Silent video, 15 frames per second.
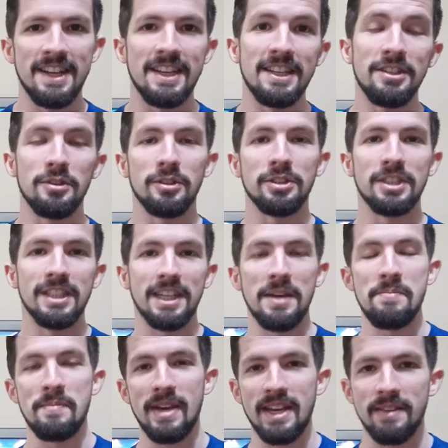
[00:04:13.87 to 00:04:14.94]
he or she
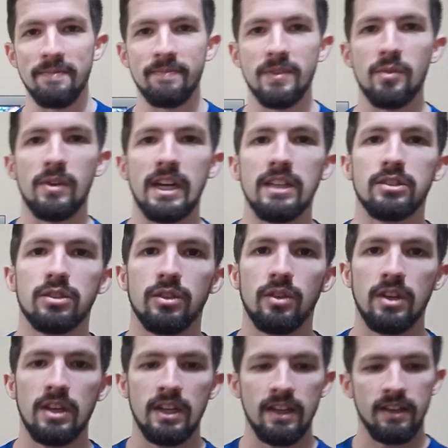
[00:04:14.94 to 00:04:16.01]
can be, right? So
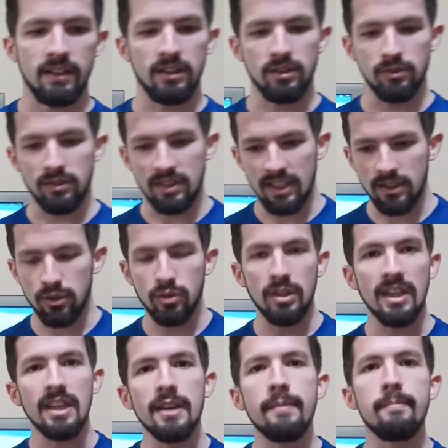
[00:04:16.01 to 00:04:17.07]
you tend to
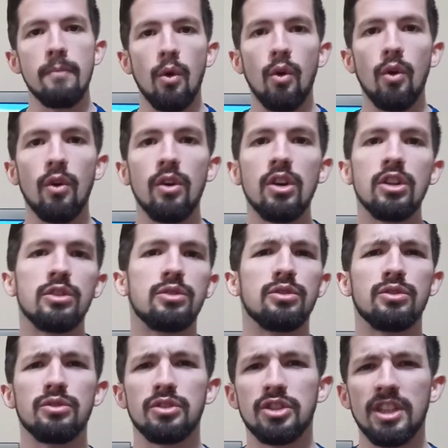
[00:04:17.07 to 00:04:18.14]
hear more to
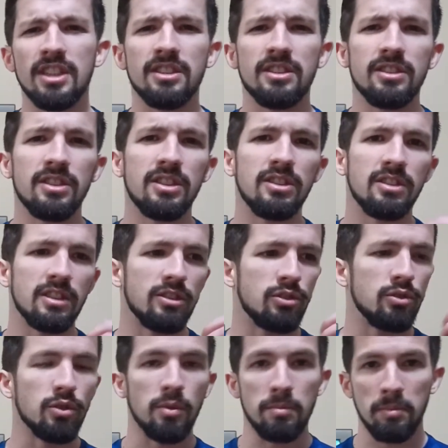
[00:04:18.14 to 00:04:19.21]
suggestions and
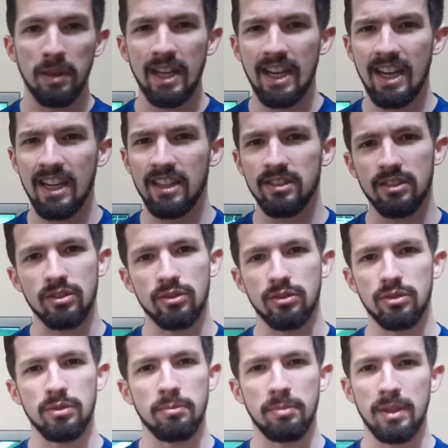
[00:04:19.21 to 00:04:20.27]
to complaints and
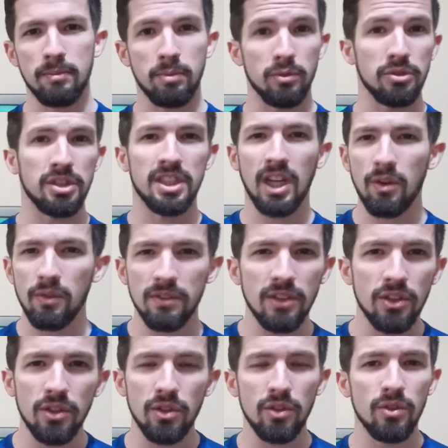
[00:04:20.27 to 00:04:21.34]
to people
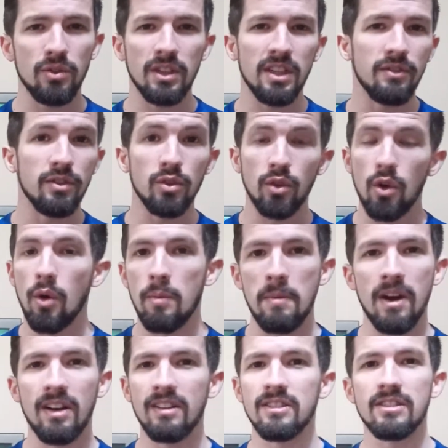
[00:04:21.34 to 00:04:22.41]
shouting at you, giving you
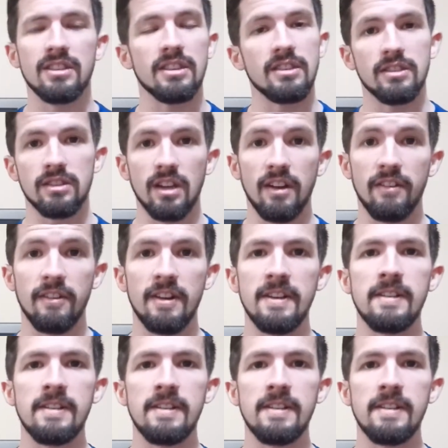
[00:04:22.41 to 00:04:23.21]
commands and stuff.